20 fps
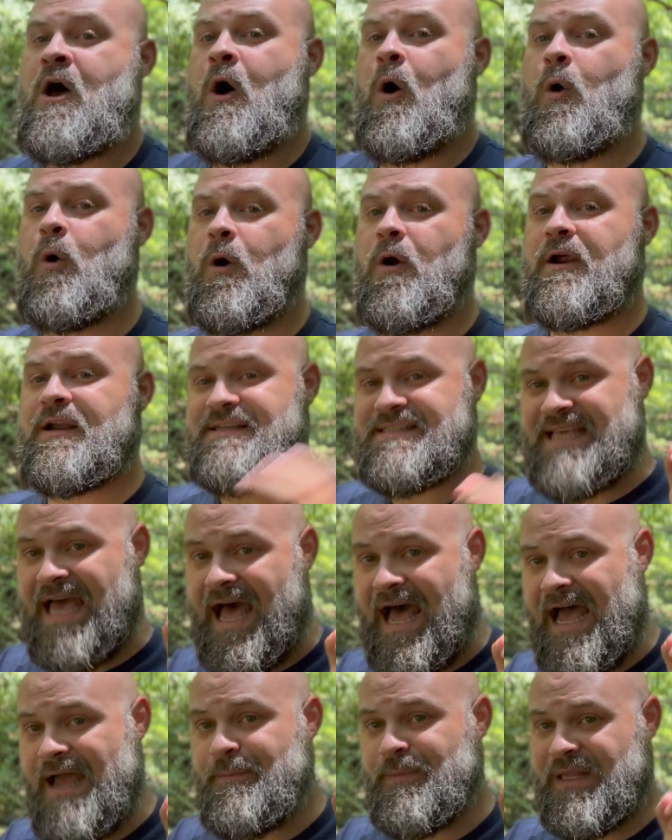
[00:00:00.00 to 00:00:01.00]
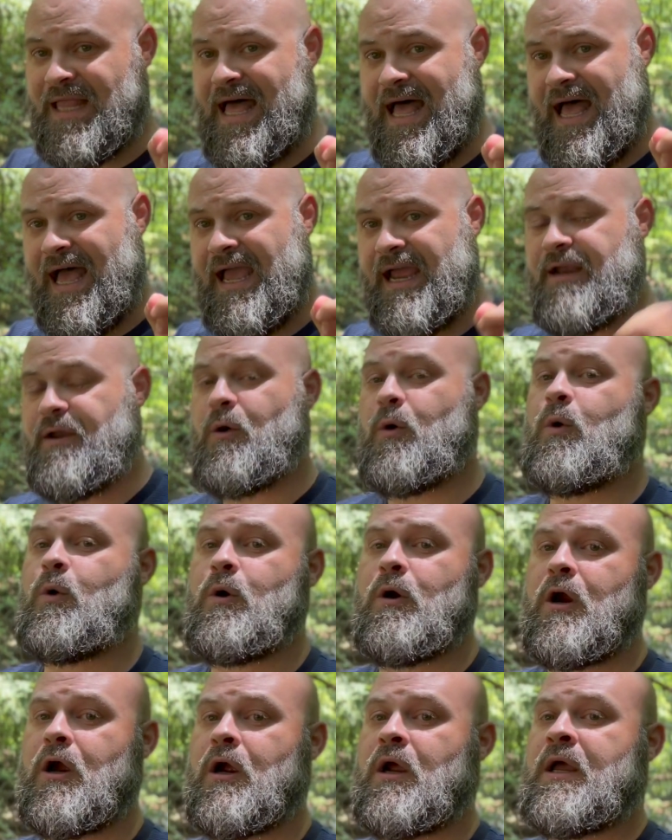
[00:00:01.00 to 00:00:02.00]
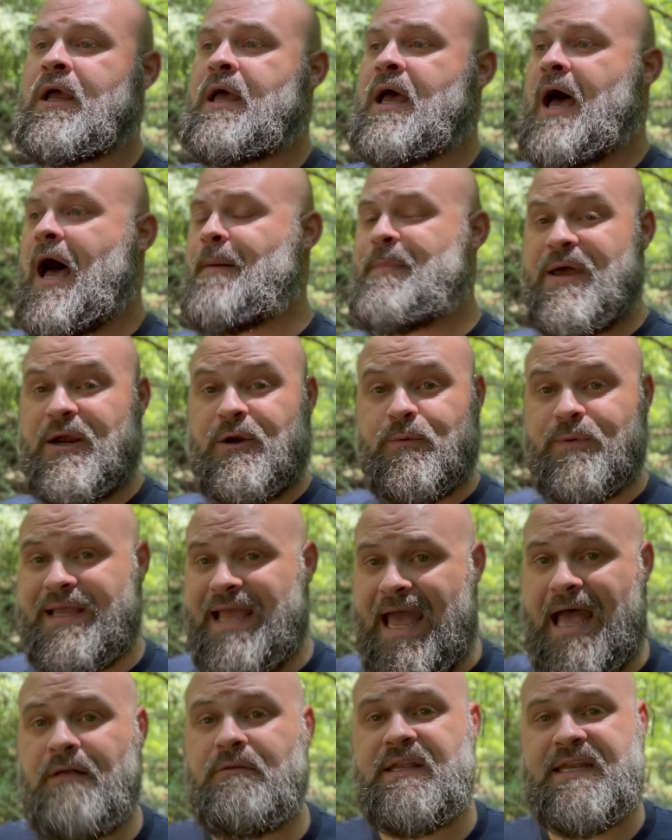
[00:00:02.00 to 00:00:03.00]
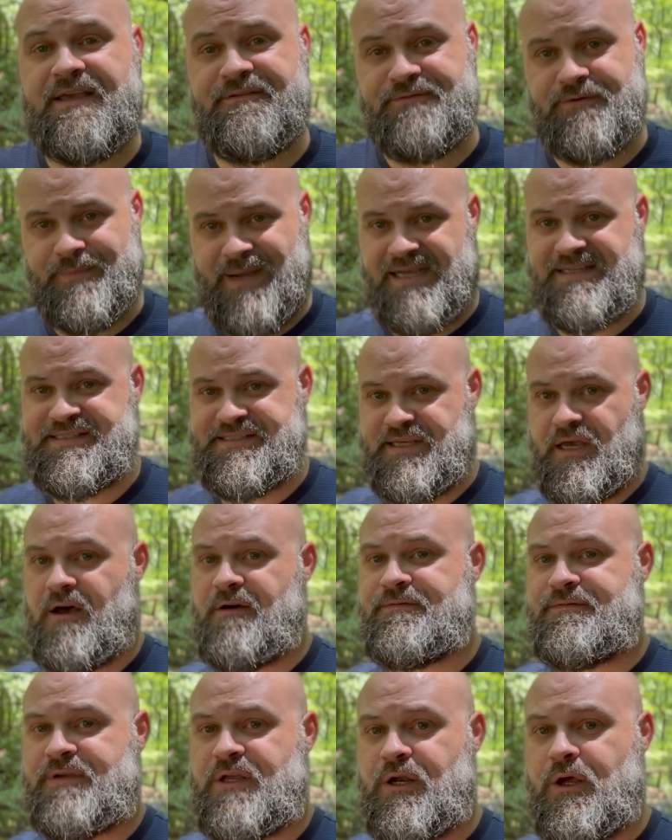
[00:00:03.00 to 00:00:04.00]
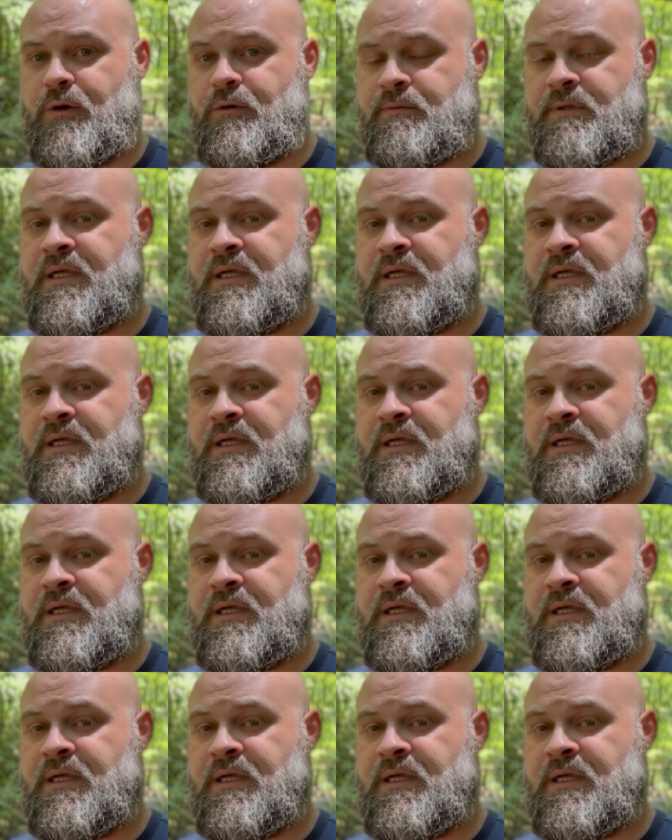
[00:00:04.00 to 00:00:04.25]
or timeline or a better reality for myself, you know?